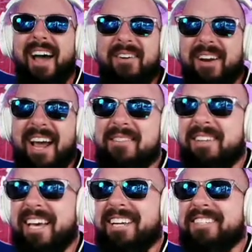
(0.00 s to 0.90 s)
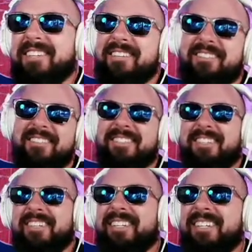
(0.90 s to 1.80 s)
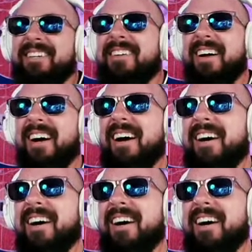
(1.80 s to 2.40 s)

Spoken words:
Why? When I have a laser, screw it.